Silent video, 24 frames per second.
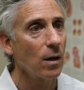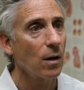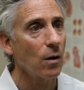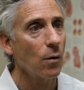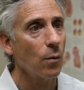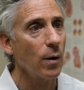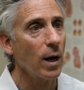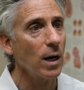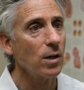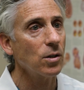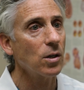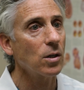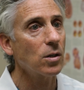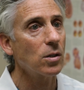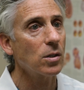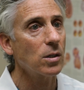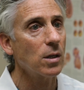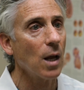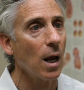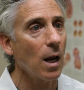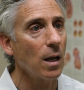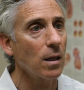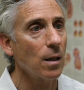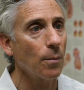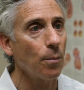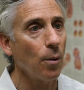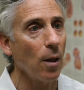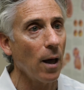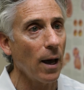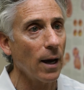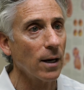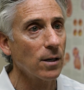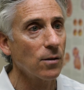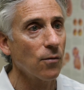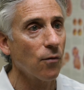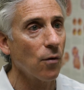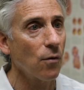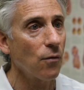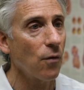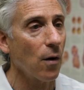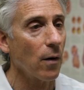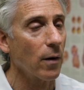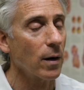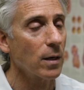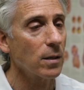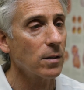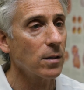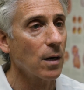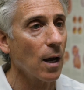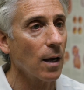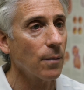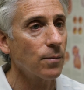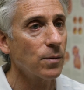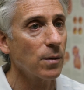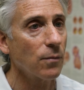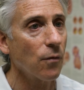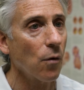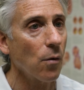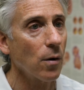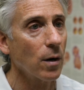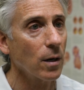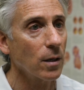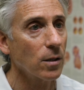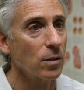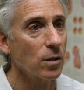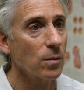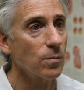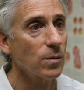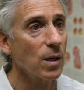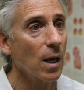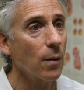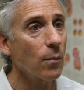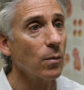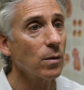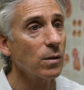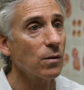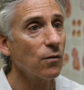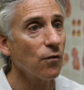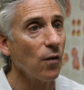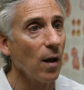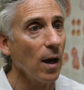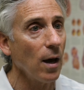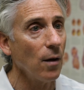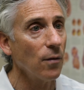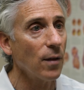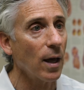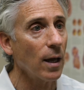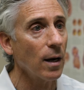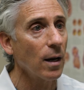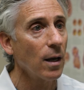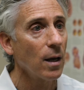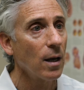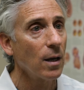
we actually stained the plaques for various types of organisms and was found that